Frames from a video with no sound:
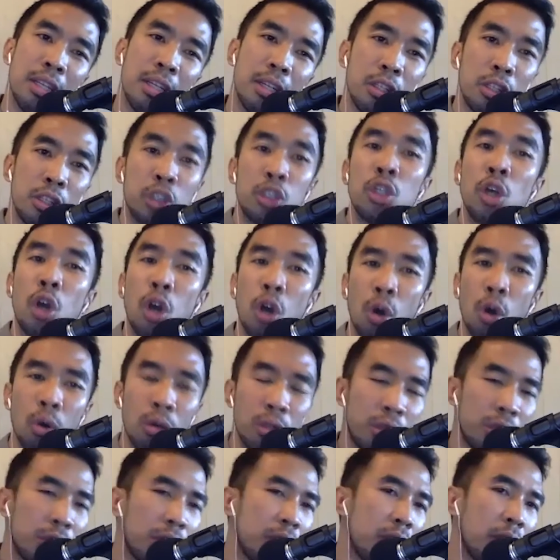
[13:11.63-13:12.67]
show or
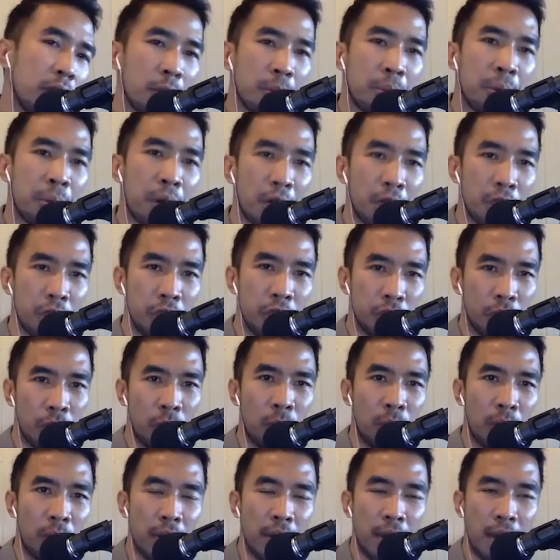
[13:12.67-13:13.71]
to sell their project or
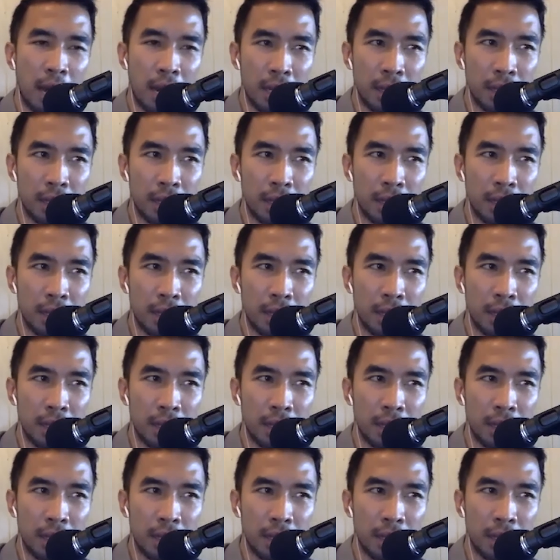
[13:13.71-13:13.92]
whatnot.